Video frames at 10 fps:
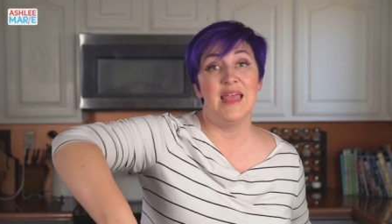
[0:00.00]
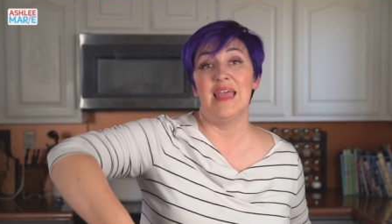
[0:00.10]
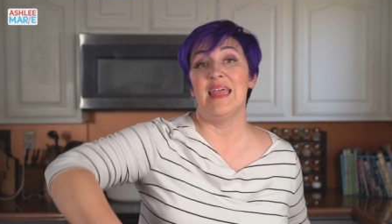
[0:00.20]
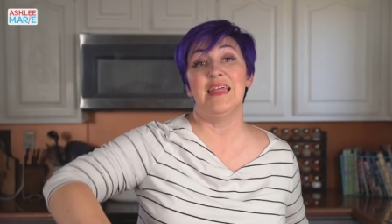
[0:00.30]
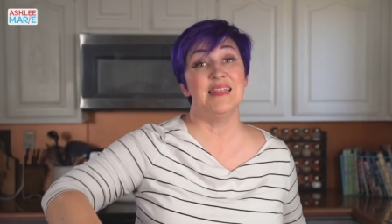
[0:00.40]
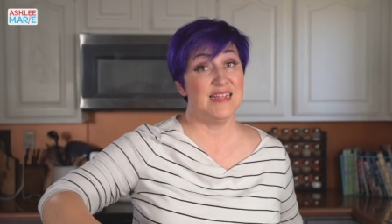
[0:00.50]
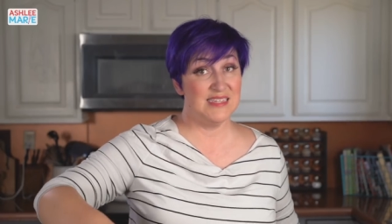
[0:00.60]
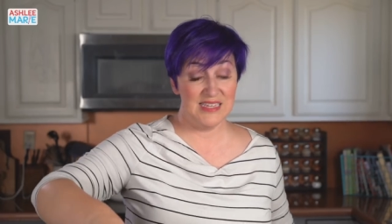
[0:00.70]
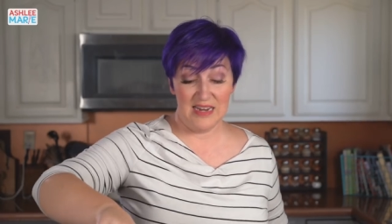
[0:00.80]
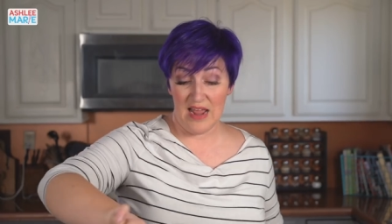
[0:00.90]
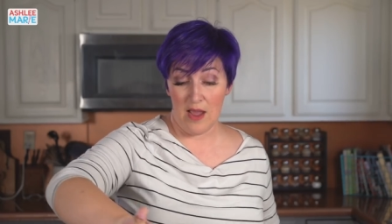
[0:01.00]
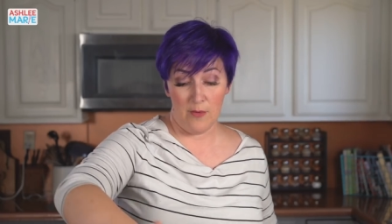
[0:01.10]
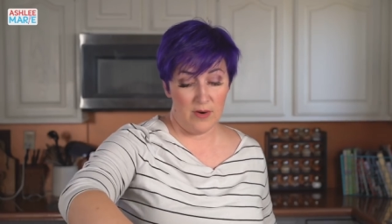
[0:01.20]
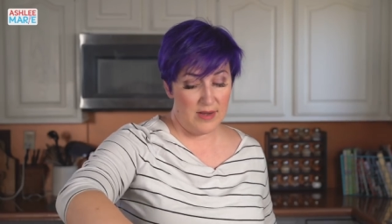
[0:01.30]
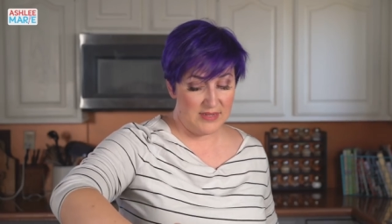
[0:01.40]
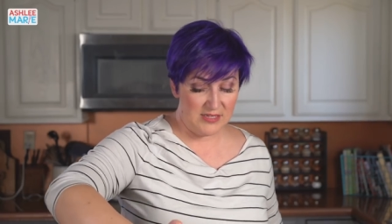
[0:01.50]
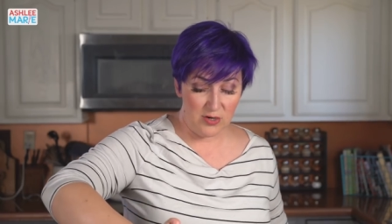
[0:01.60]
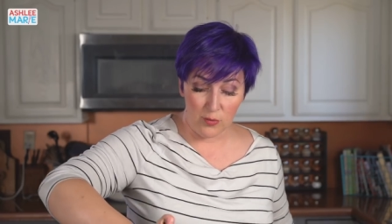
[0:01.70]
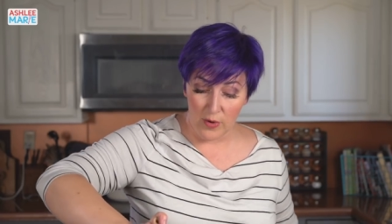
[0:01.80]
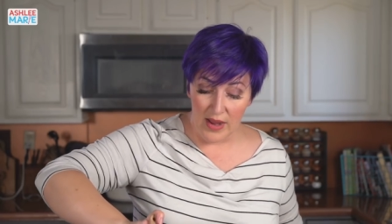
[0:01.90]
in less than an hour. It's a
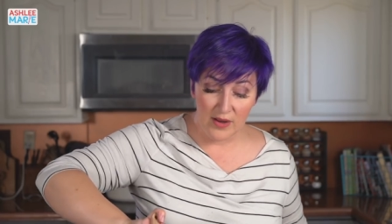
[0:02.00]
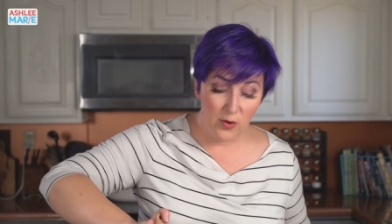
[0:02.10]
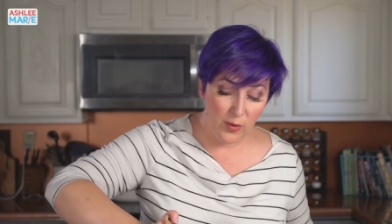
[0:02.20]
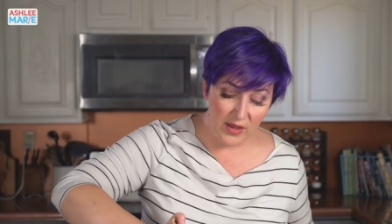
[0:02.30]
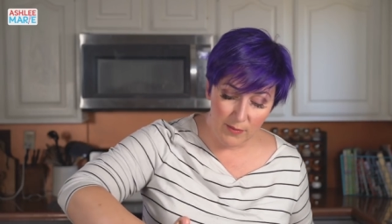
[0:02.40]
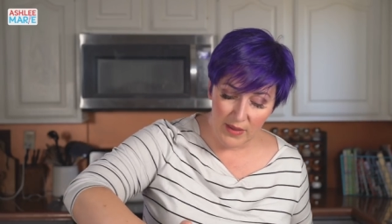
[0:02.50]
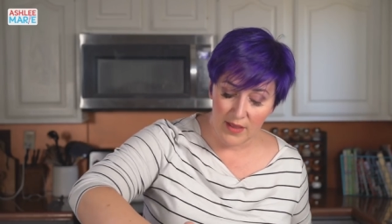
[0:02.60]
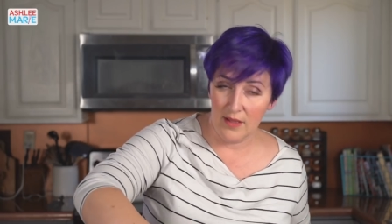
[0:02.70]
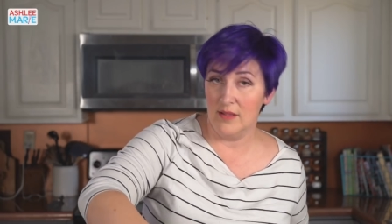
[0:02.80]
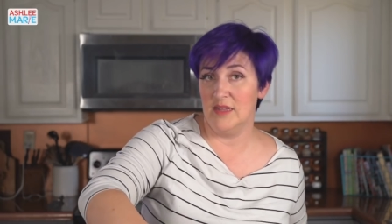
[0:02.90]
great quick meal.